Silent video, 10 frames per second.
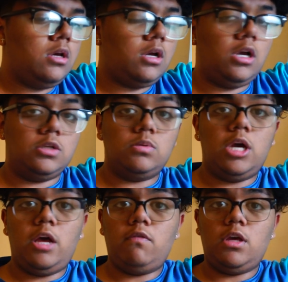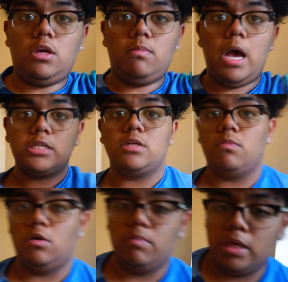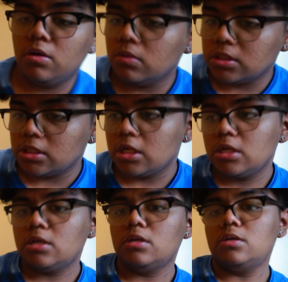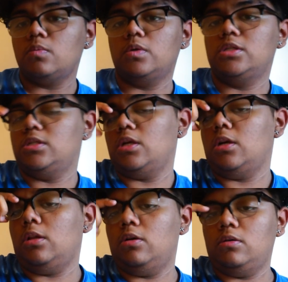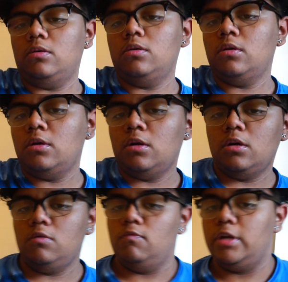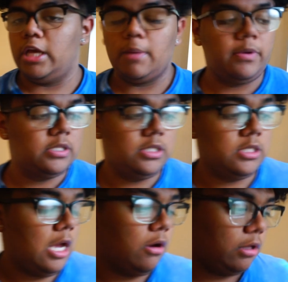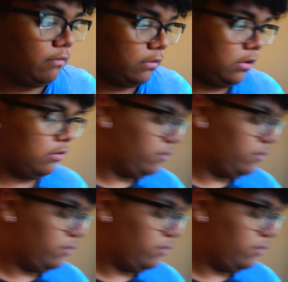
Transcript: because we have a basketball banquet today, which is like a little recap of the season. I don't even know